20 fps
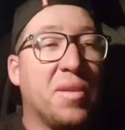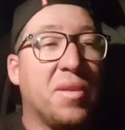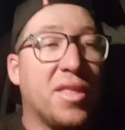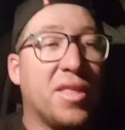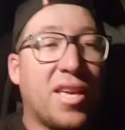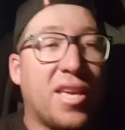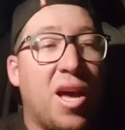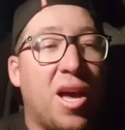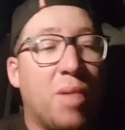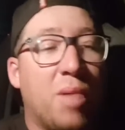but
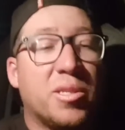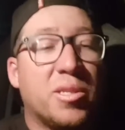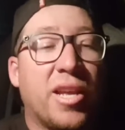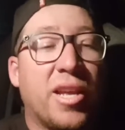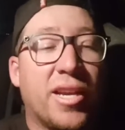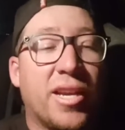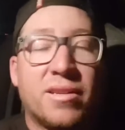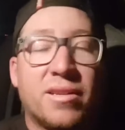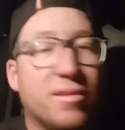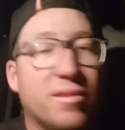the car was
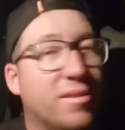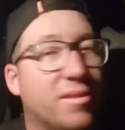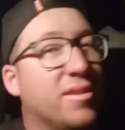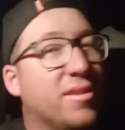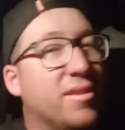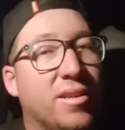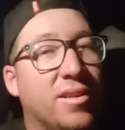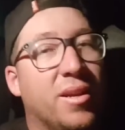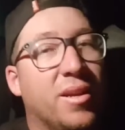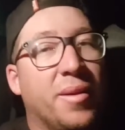like
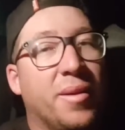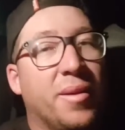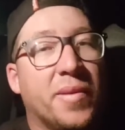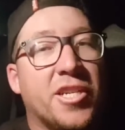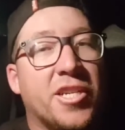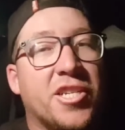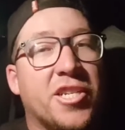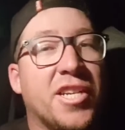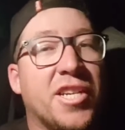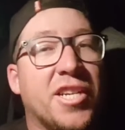pretty
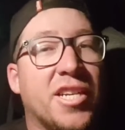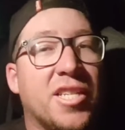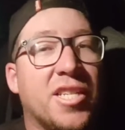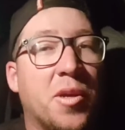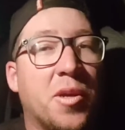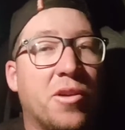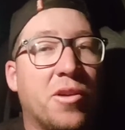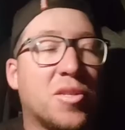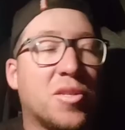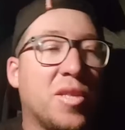shitty, to be
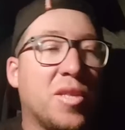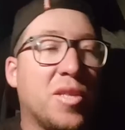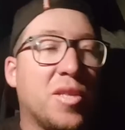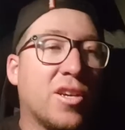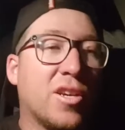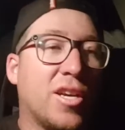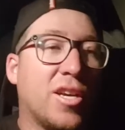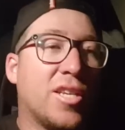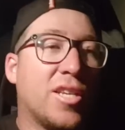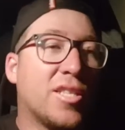honest with you
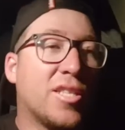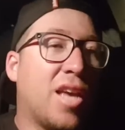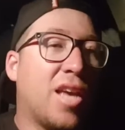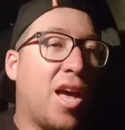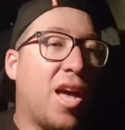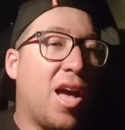guys.